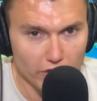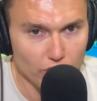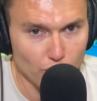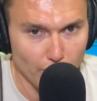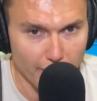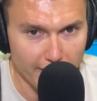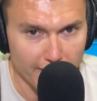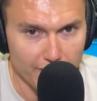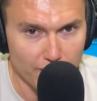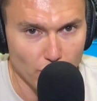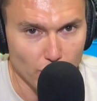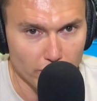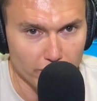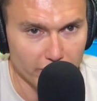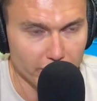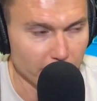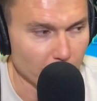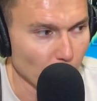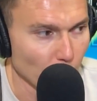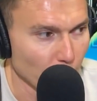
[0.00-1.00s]
ranked
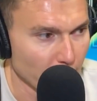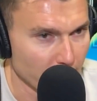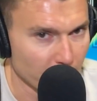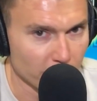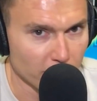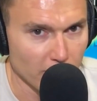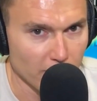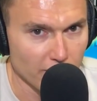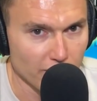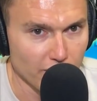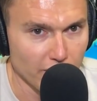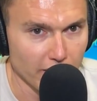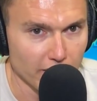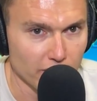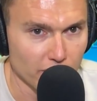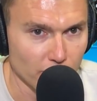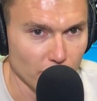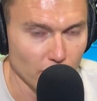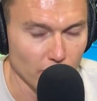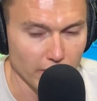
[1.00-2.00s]
14 going into the fight,
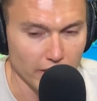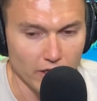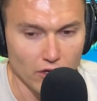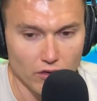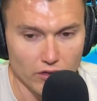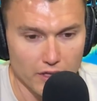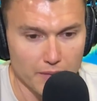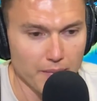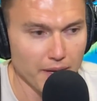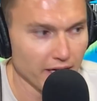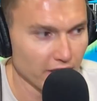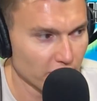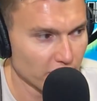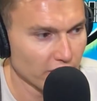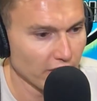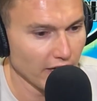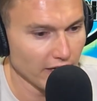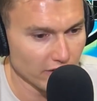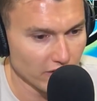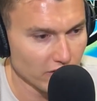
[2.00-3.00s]
so it only makes
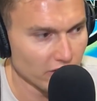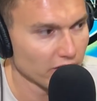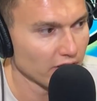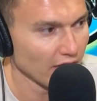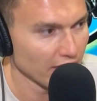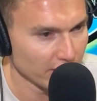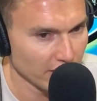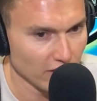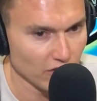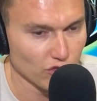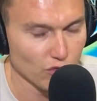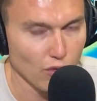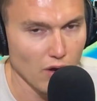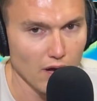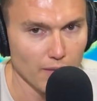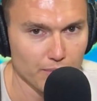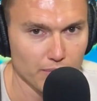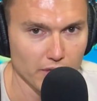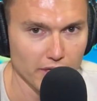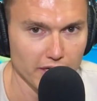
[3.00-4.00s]
sense that they
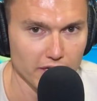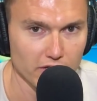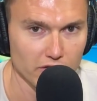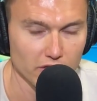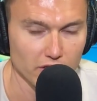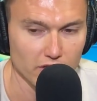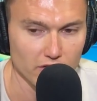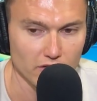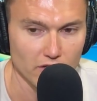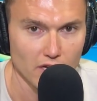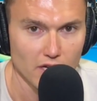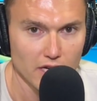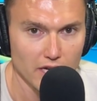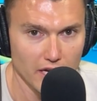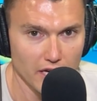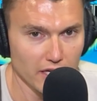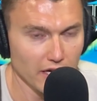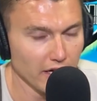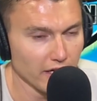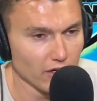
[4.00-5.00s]
swap places.
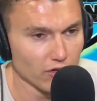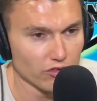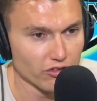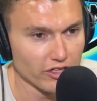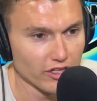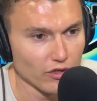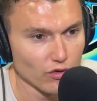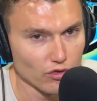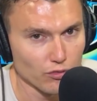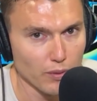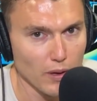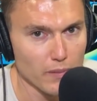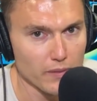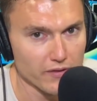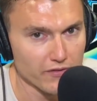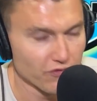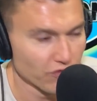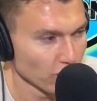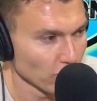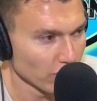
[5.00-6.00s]
And I know Chito was probably
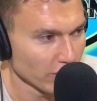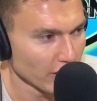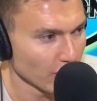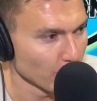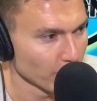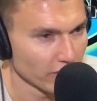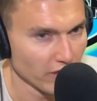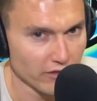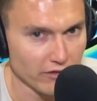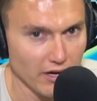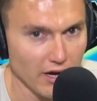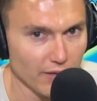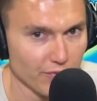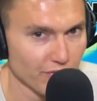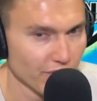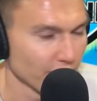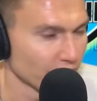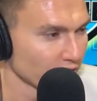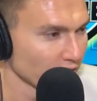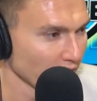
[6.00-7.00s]
flirting with the top
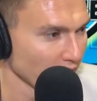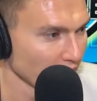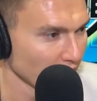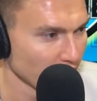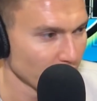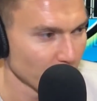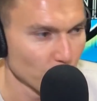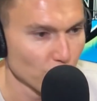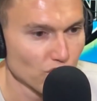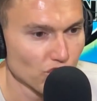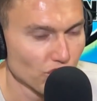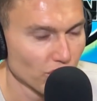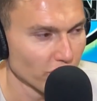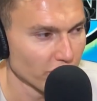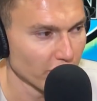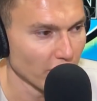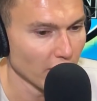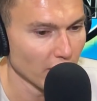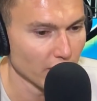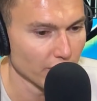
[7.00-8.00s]
15 if he was just
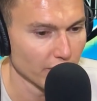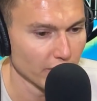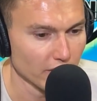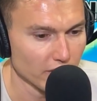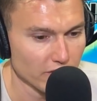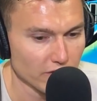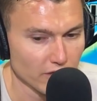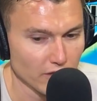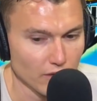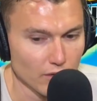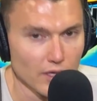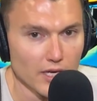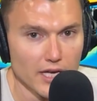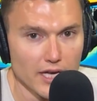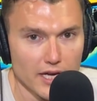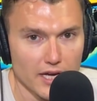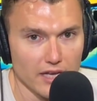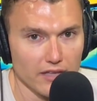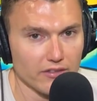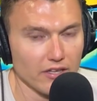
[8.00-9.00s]
out of it. So
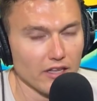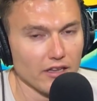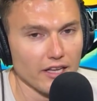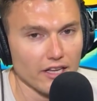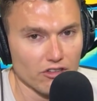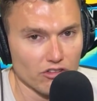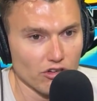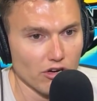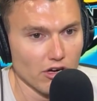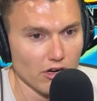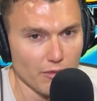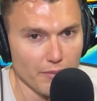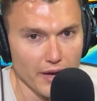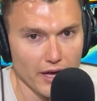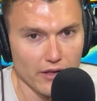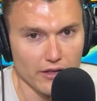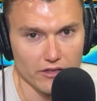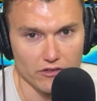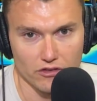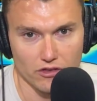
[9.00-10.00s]
it's not like Sean
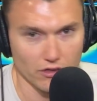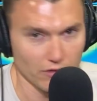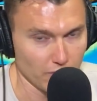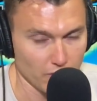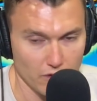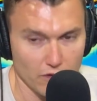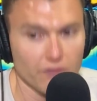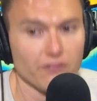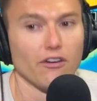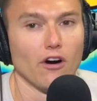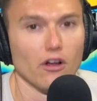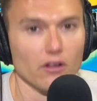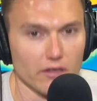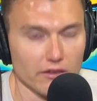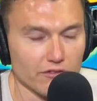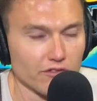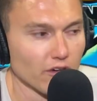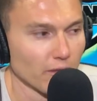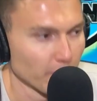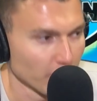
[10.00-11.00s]
O'Malley's fallen
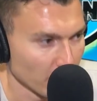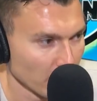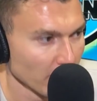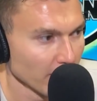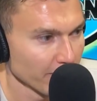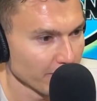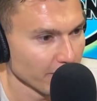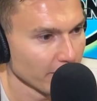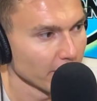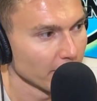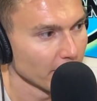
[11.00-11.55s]
from a cliff here.